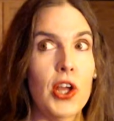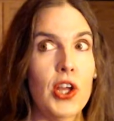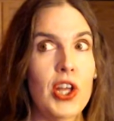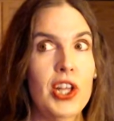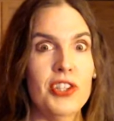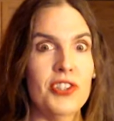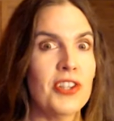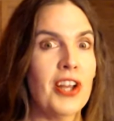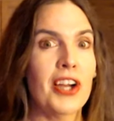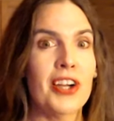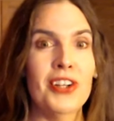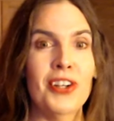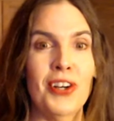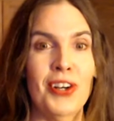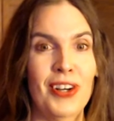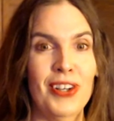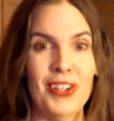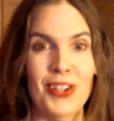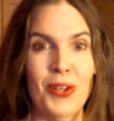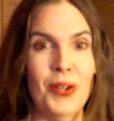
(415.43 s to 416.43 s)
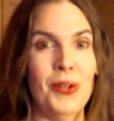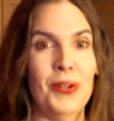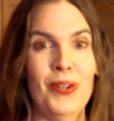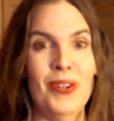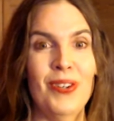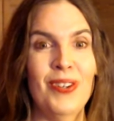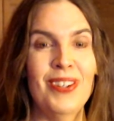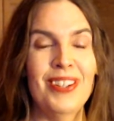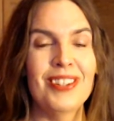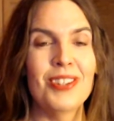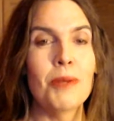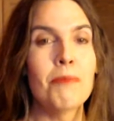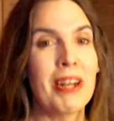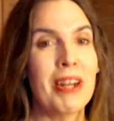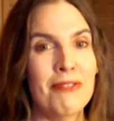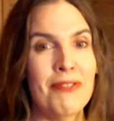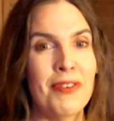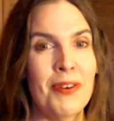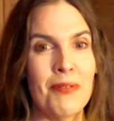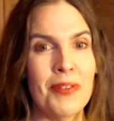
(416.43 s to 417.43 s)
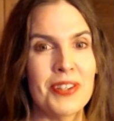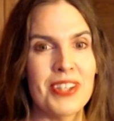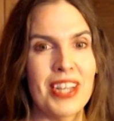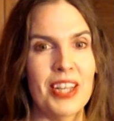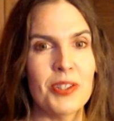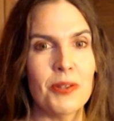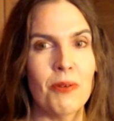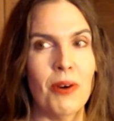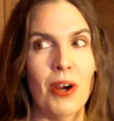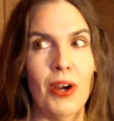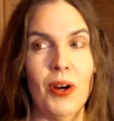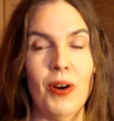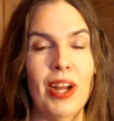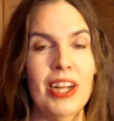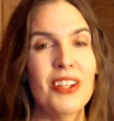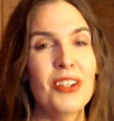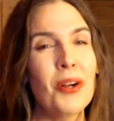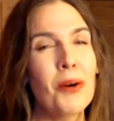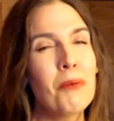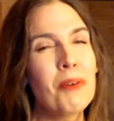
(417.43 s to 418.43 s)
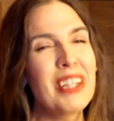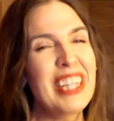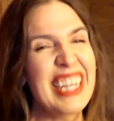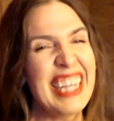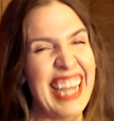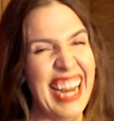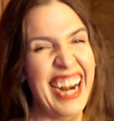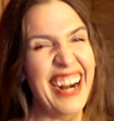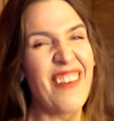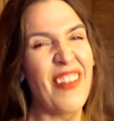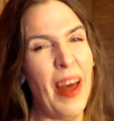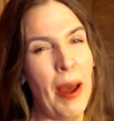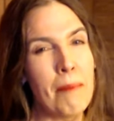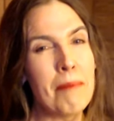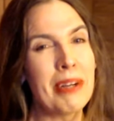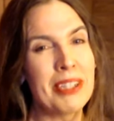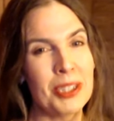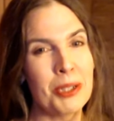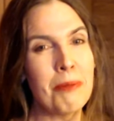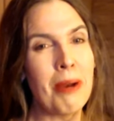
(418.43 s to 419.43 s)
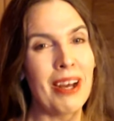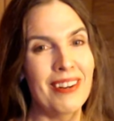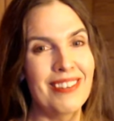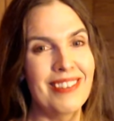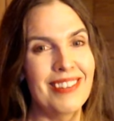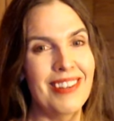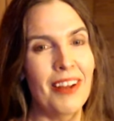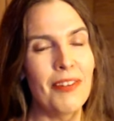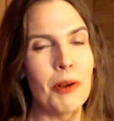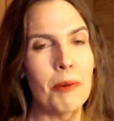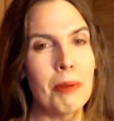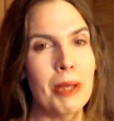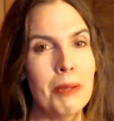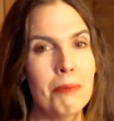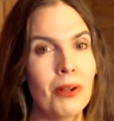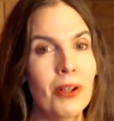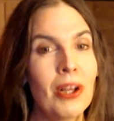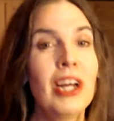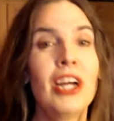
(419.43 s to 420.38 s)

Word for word: it's not going to hurt you to benefit from the status quo, and you don't really care that much about other people.